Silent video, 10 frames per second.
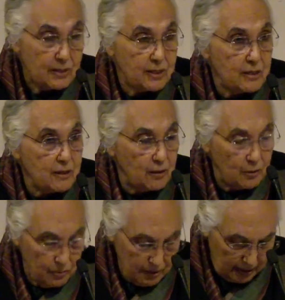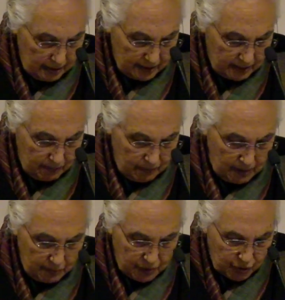Did colonialism
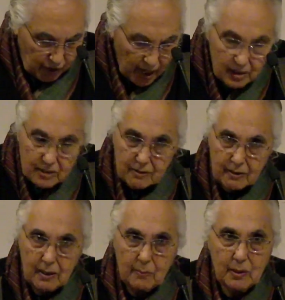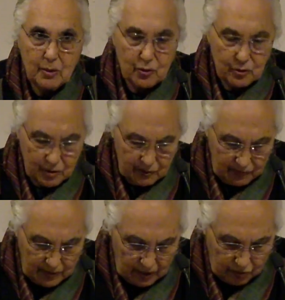obstruct the emergence of
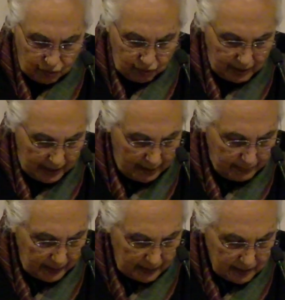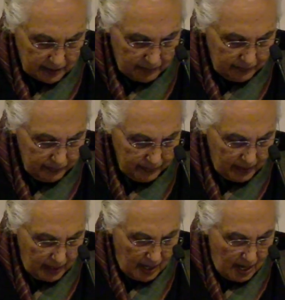industrial capitalism?
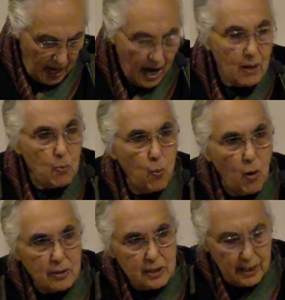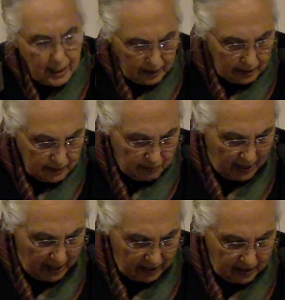And what held
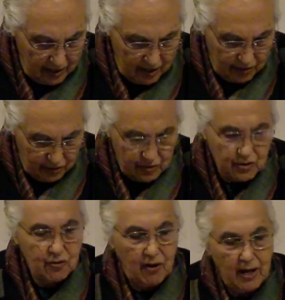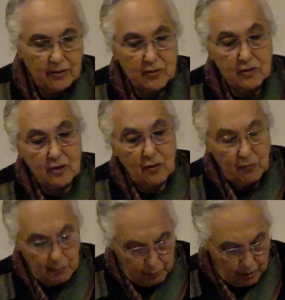back the strands of
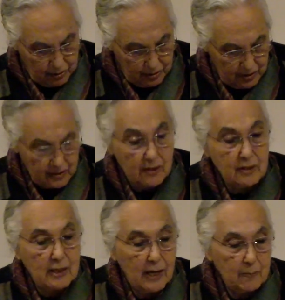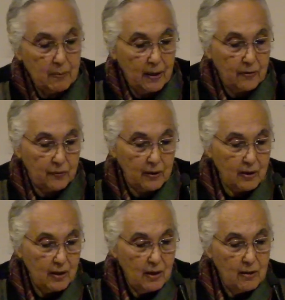a Protestant type
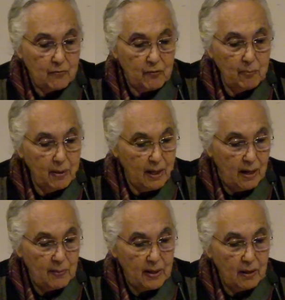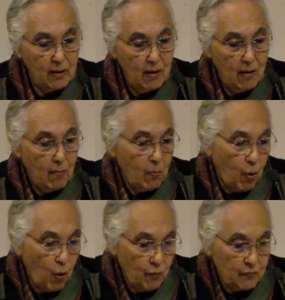ethic from becoming
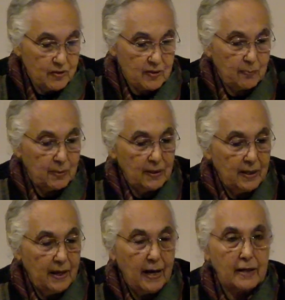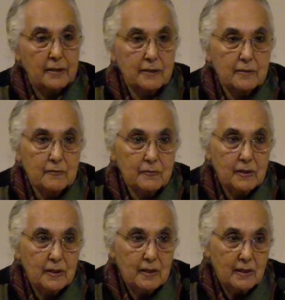more visible and active
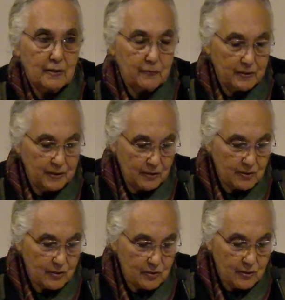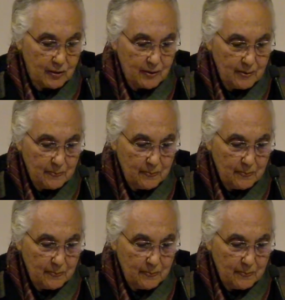if it existed?